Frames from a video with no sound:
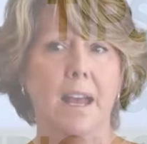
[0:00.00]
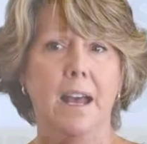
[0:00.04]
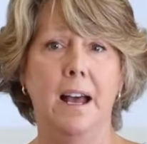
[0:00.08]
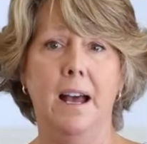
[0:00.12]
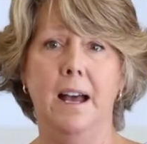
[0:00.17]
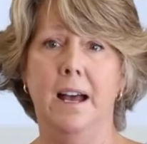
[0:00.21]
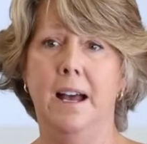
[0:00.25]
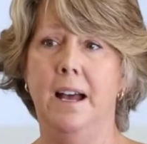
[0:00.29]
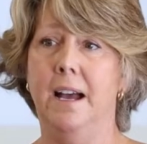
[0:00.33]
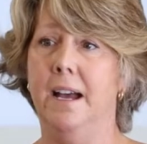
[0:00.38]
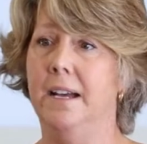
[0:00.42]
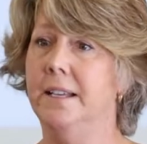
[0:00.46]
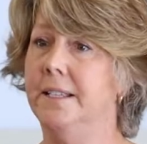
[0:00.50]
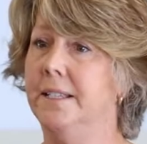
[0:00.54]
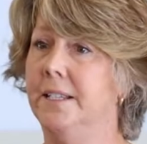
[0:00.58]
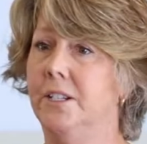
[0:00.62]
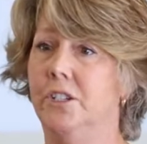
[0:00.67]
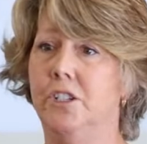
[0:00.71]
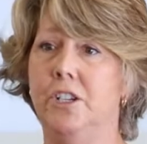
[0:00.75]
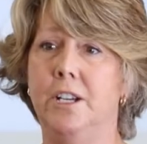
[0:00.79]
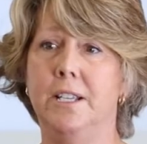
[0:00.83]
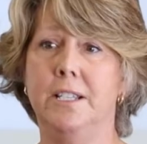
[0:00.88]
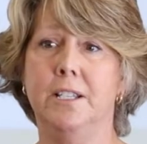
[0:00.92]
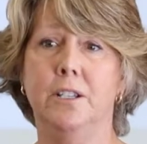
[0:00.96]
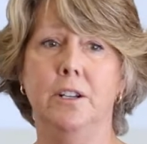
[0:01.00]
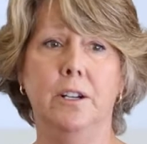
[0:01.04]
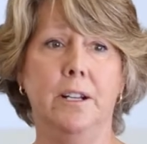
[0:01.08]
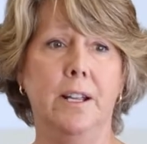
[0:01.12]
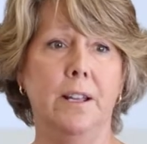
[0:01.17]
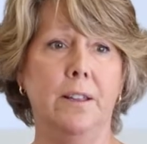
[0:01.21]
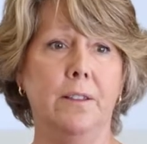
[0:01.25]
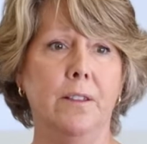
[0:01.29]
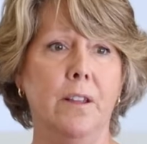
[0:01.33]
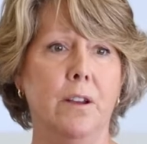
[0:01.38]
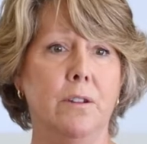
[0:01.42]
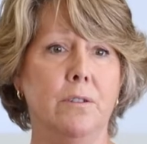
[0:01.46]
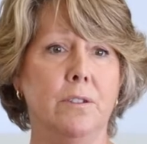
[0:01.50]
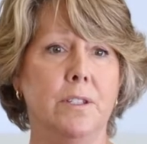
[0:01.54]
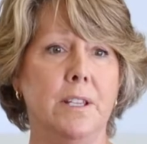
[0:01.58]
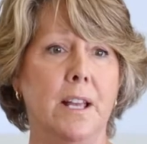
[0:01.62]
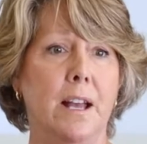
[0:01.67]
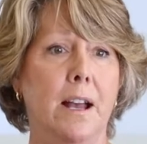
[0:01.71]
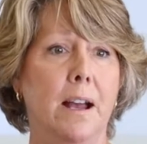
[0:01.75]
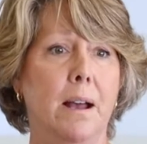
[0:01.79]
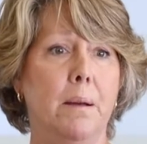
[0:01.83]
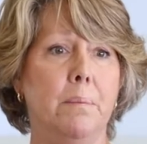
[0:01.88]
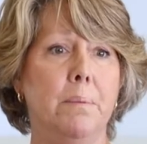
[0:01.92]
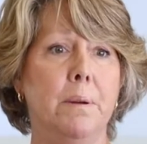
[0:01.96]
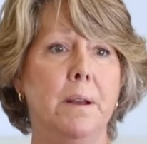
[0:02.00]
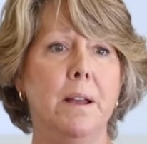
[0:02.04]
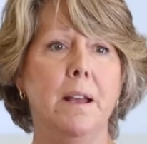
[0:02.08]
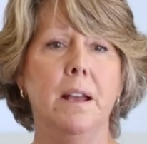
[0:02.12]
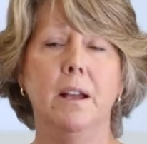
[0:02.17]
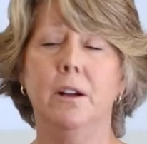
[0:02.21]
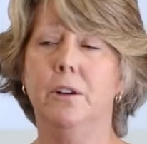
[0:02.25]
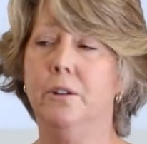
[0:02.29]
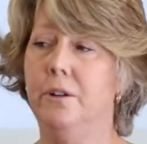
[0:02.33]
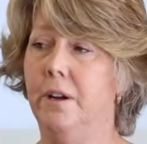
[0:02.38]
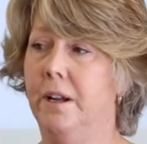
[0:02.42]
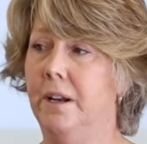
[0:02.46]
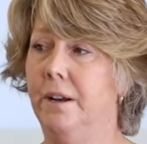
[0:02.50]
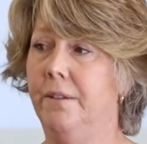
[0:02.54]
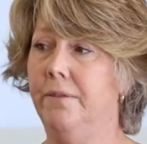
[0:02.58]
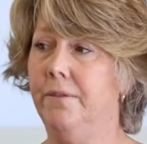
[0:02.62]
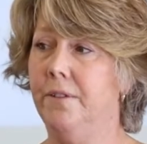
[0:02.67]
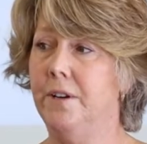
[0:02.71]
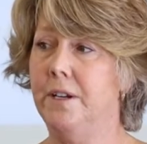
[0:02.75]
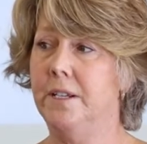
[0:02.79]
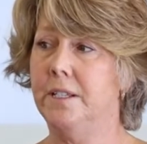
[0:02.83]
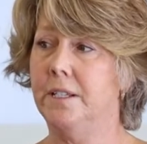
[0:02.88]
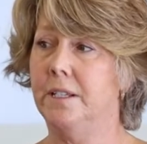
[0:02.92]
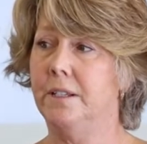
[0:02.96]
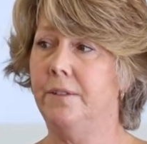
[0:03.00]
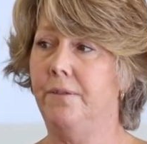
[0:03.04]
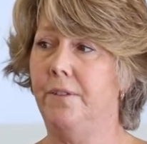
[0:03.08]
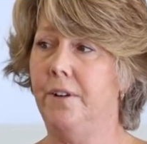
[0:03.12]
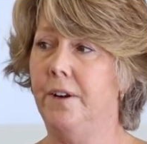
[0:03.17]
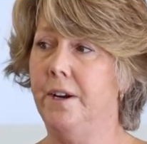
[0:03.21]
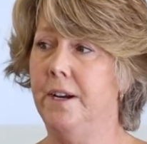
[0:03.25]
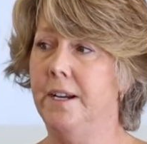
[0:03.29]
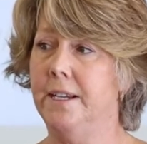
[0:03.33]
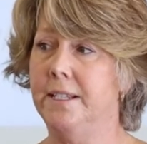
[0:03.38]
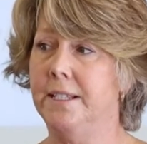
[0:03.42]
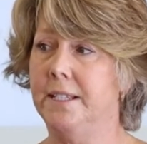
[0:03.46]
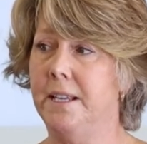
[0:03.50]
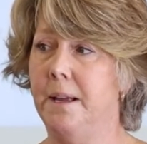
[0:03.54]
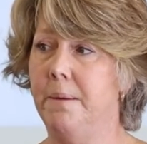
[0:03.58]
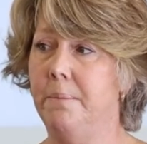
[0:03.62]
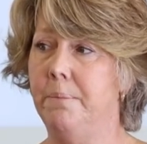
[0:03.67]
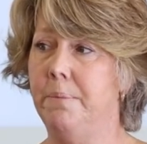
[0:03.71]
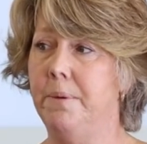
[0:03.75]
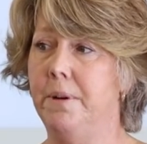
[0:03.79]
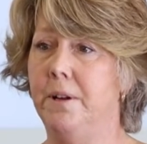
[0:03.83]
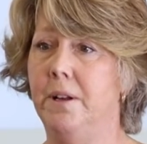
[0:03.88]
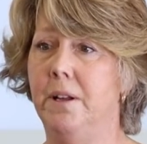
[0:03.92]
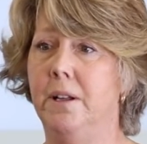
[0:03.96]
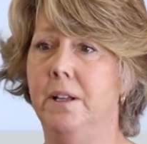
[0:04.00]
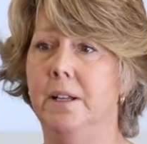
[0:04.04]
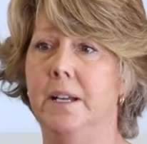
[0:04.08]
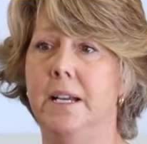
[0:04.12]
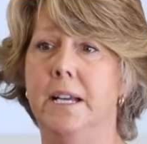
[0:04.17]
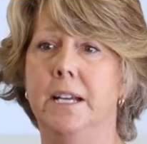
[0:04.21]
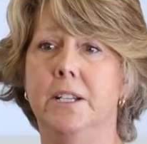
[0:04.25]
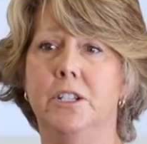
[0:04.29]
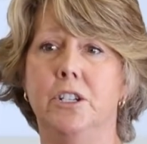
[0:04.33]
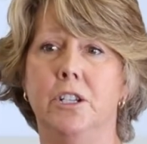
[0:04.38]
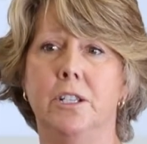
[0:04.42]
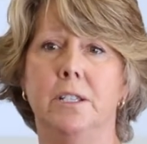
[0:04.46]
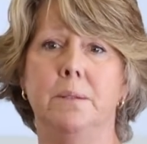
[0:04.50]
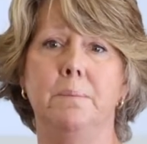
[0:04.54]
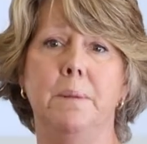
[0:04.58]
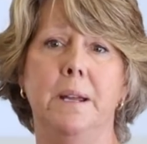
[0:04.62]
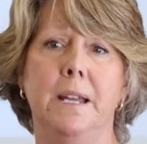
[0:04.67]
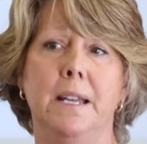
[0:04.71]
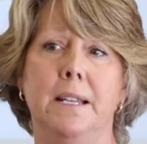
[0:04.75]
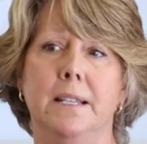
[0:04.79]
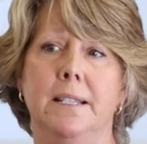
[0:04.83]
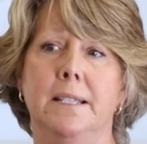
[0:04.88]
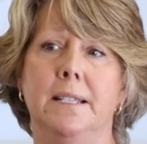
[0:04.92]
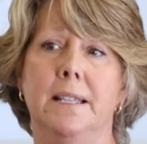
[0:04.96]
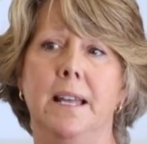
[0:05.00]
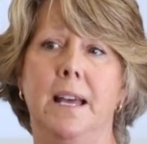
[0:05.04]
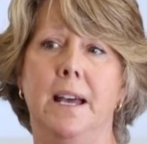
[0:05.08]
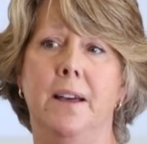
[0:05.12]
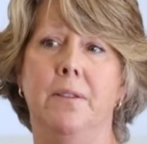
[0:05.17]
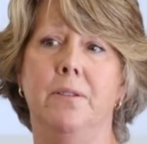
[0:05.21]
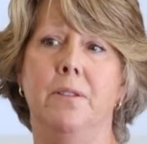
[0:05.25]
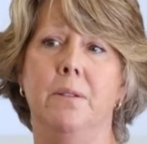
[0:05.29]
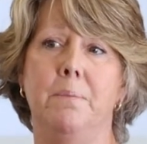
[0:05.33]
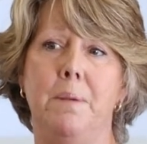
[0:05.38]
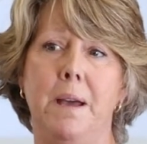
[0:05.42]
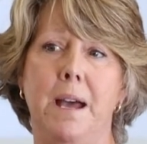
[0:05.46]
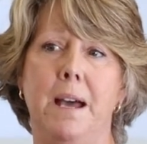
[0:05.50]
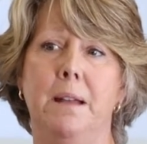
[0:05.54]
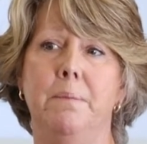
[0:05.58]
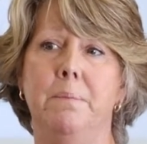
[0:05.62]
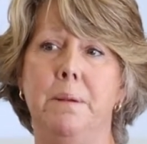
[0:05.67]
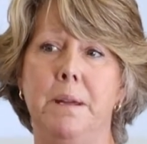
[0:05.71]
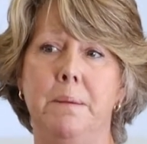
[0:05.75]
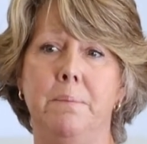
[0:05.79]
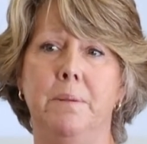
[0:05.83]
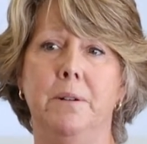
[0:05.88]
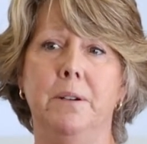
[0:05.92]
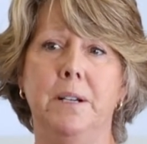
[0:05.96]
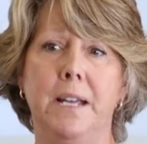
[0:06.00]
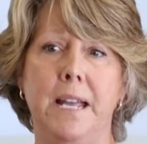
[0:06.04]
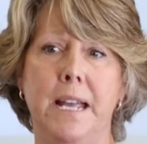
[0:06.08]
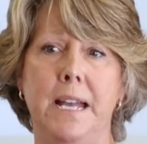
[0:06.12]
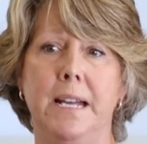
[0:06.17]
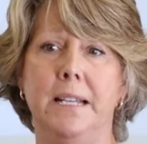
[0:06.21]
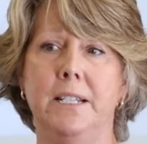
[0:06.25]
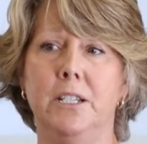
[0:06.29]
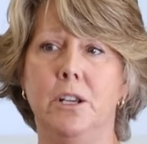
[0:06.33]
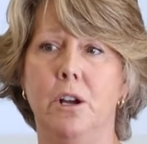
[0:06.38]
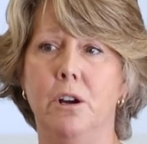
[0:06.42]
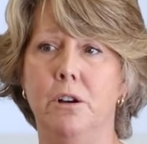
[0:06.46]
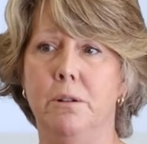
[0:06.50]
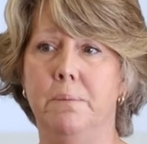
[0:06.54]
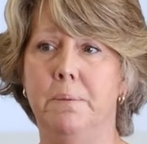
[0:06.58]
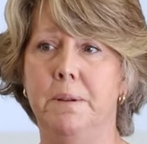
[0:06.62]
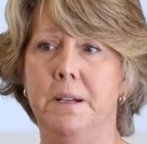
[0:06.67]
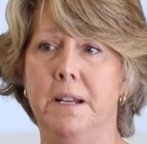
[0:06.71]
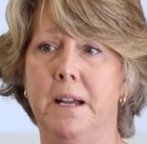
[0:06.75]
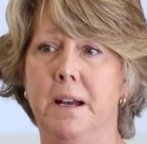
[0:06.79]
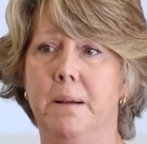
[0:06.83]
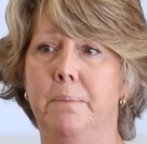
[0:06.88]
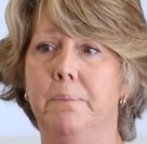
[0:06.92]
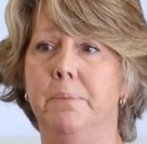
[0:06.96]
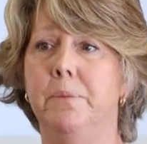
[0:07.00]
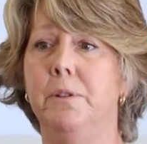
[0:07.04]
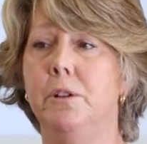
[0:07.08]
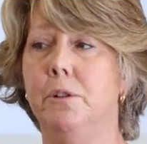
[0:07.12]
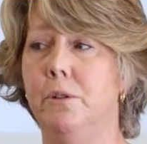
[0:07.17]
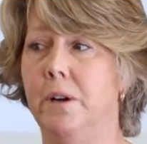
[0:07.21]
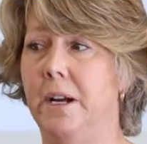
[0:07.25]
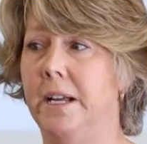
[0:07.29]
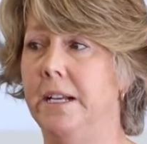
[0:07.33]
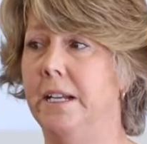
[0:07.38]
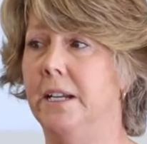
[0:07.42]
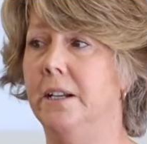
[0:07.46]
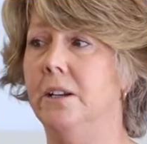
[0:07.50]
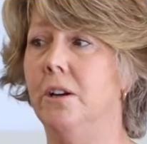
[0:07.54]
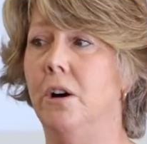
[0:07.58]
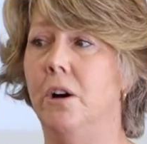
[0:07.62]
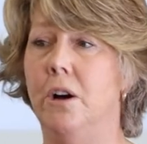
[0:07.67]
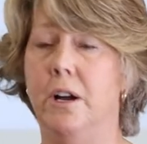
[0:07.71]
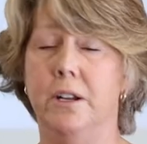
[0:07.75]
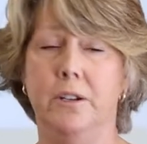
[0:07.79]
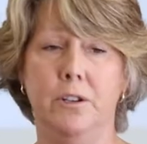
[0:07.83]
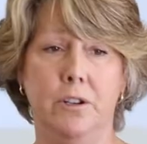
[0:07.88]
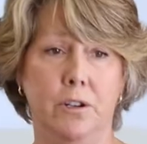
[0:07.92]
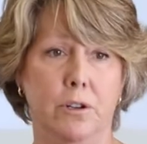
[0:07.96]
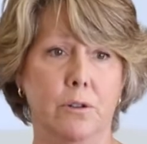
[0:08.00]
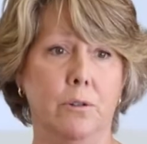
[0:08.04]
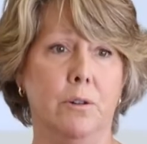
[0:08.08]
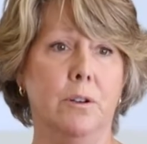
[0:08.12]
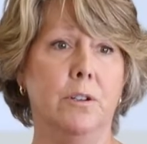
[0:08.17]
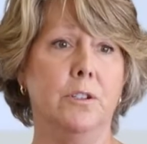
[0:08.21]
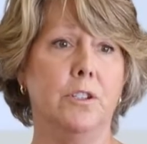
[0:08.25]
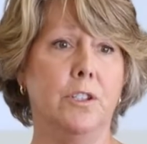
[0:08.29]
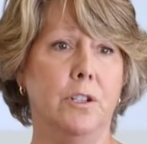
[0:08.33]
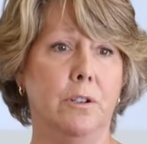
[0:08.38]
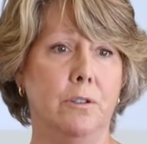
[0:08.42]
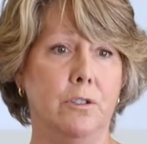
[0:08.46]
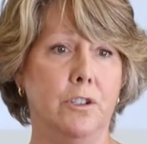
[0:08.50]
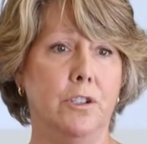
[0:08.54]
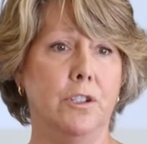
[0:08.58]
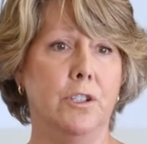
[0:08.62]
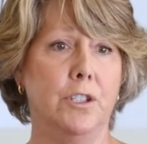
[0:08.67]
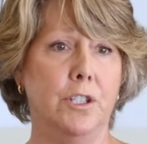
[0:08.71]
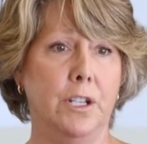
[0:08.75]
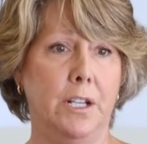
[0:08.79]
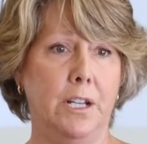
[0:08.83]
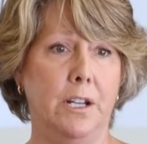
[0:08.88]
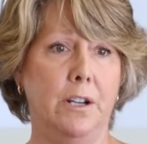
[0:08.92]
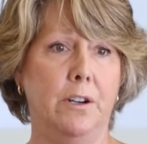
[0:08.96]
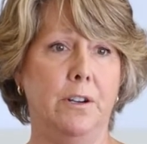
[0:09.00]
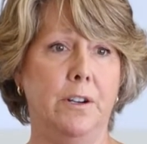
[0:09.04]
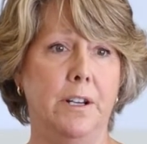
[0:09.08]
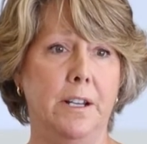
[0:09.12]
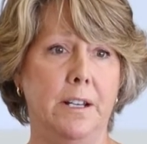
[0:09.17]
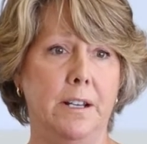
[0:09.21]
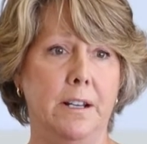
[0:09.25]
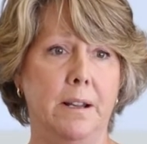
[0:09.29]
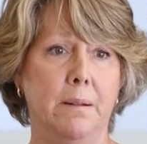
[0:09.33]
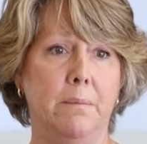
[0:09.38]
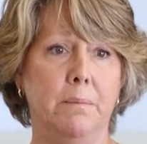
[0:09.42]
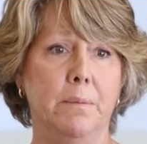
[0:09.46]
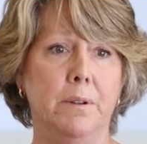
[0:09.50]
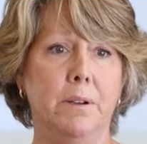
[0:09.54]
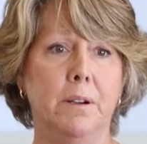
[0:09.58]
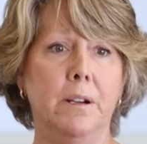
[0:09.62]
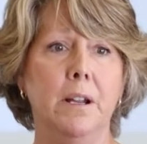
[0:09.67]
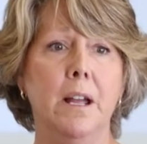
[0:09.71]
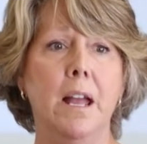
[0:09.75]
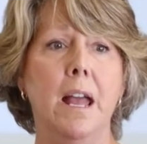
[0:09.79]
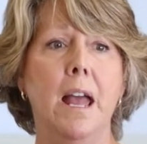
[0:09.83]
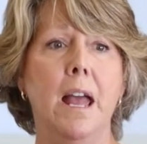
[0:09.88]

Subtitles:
I suggest looking those up. Credit freeze is very simple. It just means that the bad people can't open up credit on your Social Security number.